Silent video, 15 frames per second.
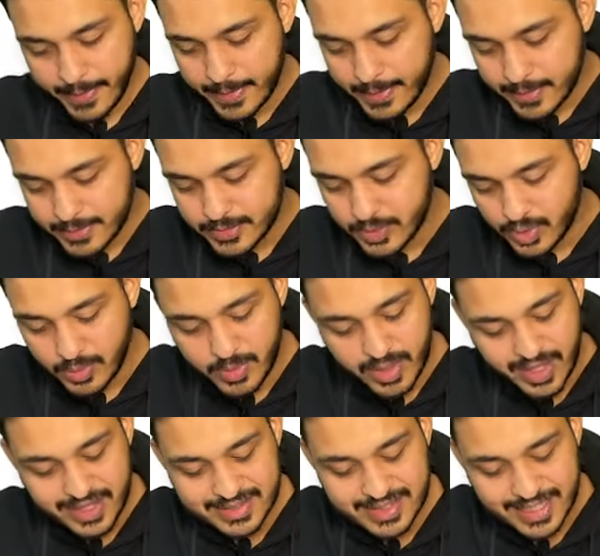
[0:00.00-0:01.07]

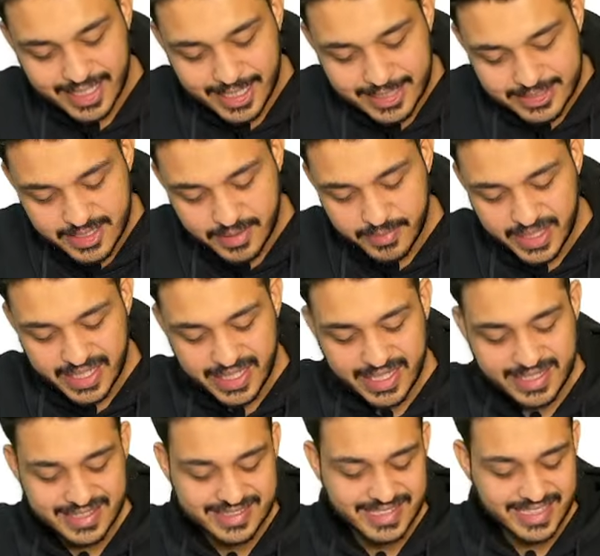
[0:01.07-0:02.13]
Pseudomonas, the culture media, it is
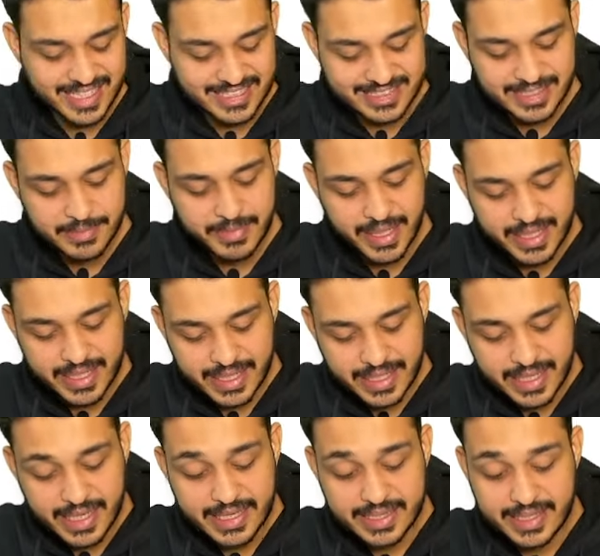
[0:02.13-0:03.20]
a nasty bacteria.
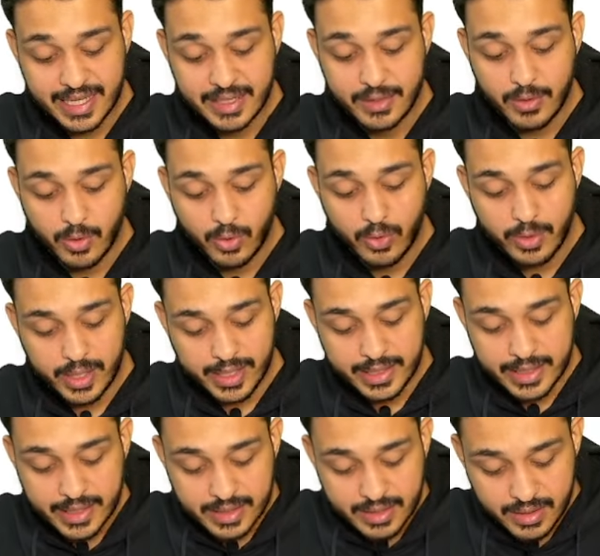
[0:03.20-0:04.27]
It can grow in
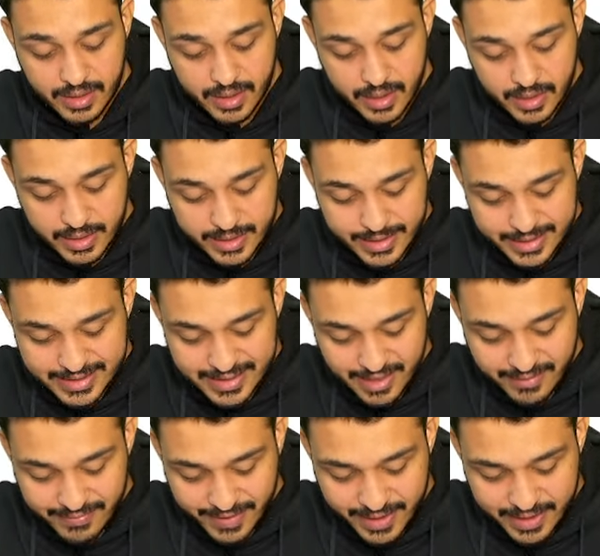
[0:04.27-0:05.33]
the
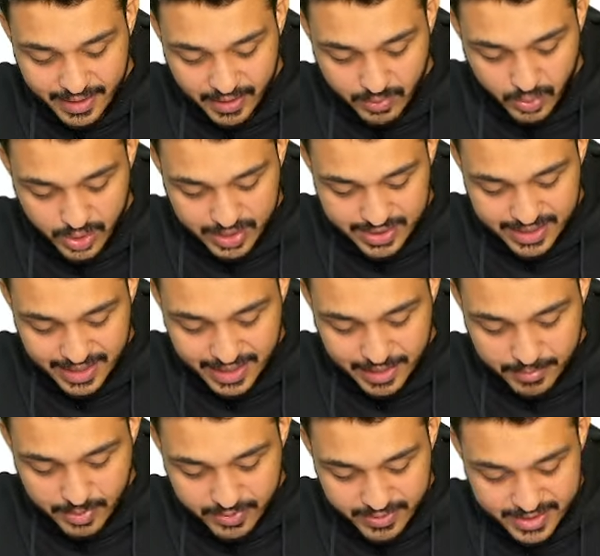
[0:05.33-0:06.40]
disinfectant. What is the name of
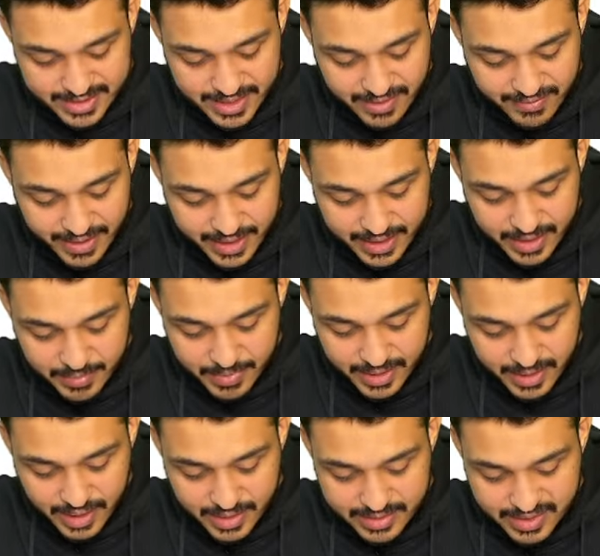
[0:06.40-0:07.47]
disinfectant? Beta
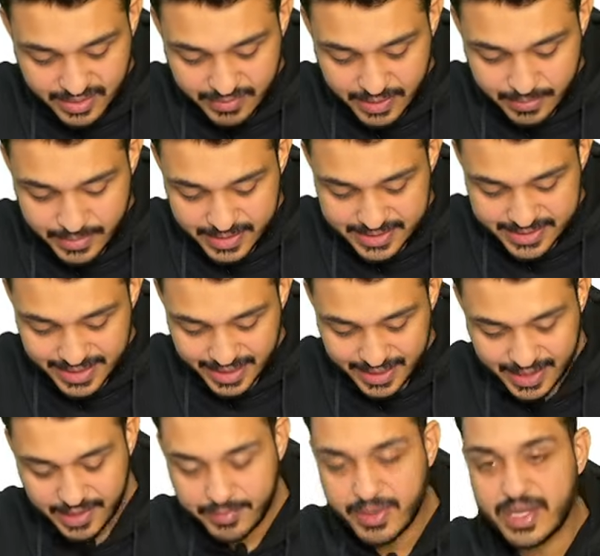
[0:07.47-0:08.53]
answer will be
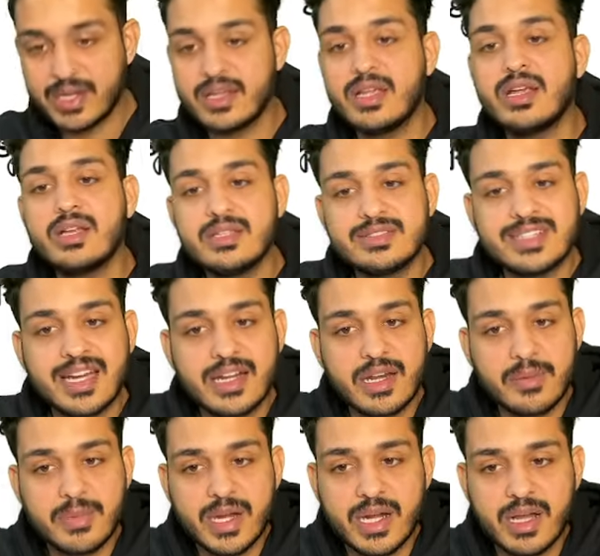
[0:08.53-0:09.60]
cetrimide.
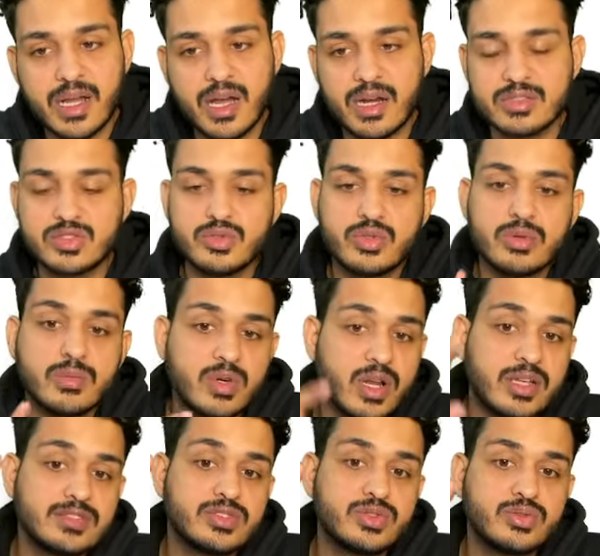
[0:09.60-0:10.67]
Cetrimide agar. Pseudomonas,
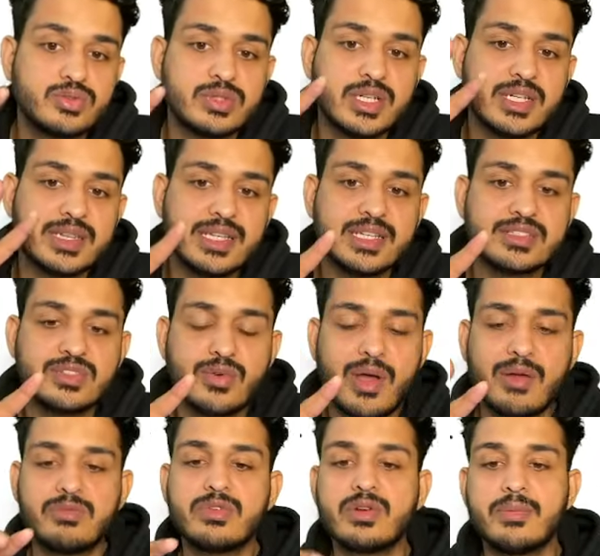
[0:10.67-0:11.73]
2-3 things you have to
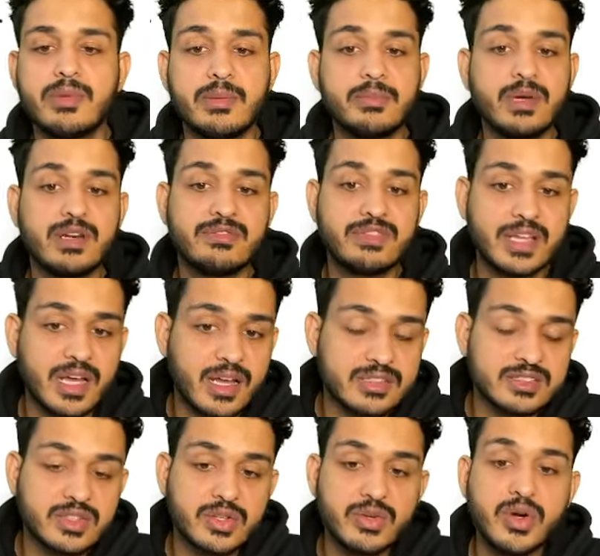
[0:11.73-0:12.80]
remember if they ask
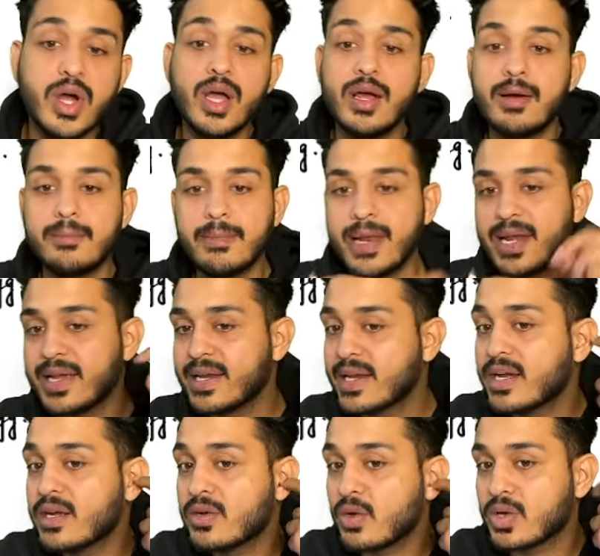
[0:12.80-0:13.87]
you. Malignant
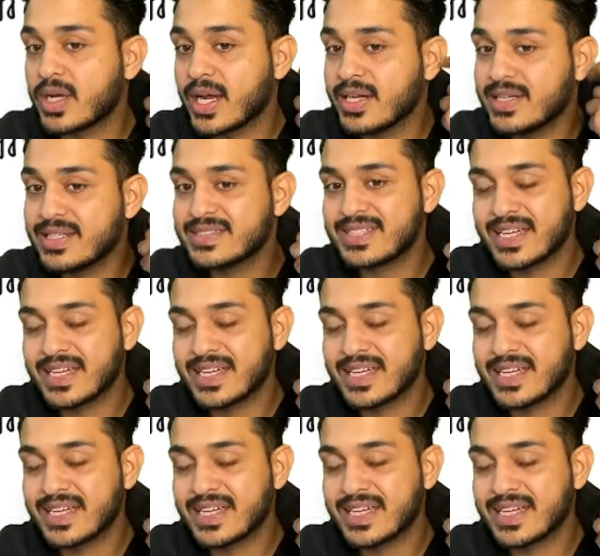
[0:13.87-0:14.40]
otitis